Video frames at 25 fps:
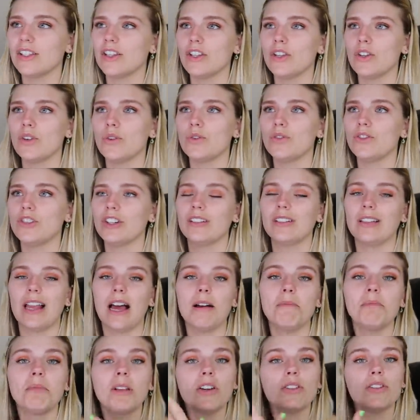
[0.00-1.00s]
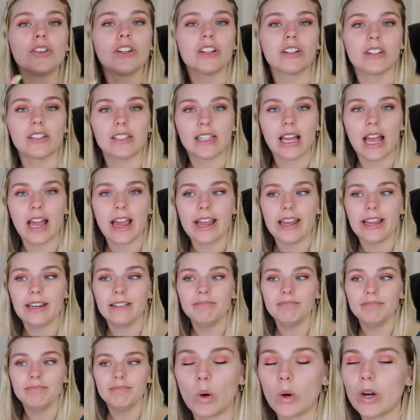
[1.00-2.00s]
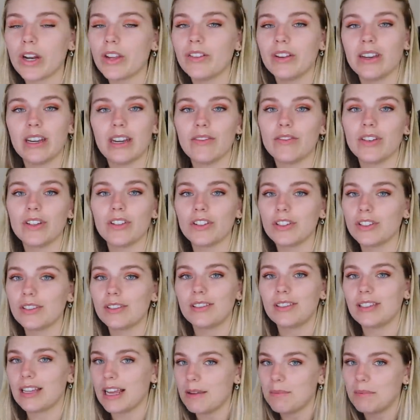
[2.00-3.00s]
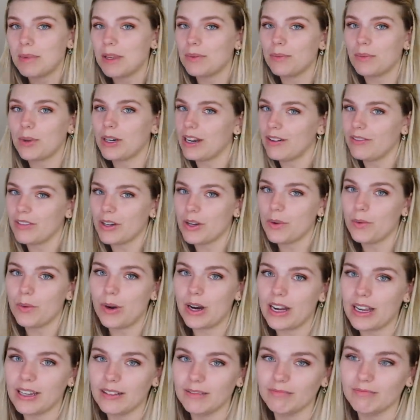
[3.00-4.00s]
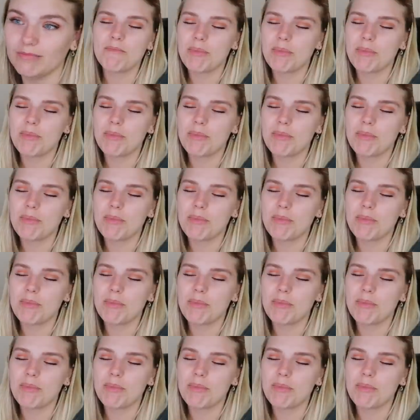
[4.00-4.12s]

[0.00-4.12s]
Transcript: You just upload your design, or you can even just type in whatever you want,